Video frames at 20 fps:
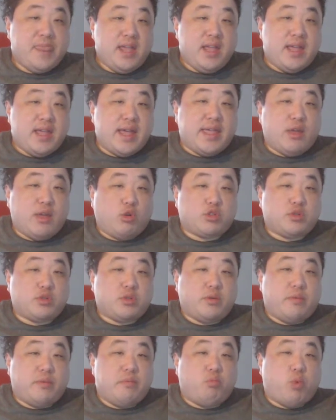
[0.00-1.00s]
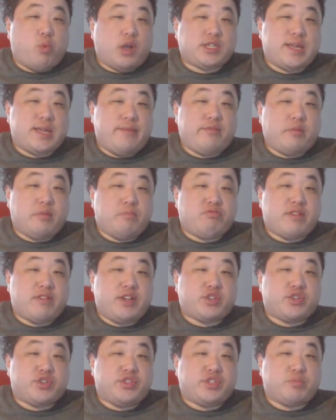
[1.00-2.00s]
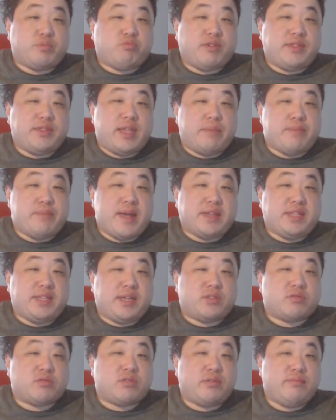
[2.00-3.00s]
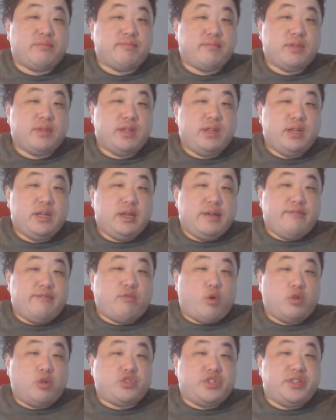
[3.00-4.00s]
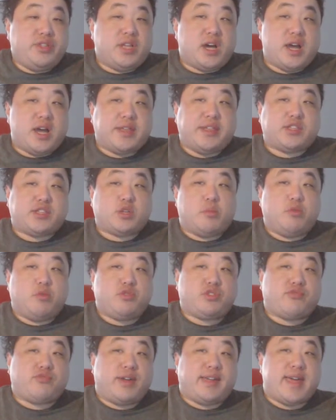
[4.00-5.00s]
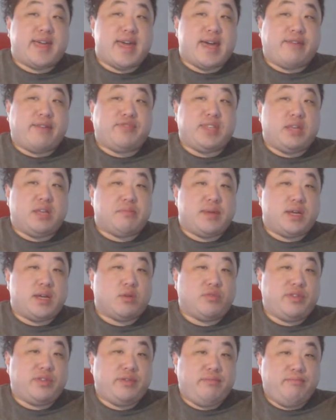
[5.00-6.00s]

And also the watch time for impression is pretty not bad either. 409, that's almost like half the amount.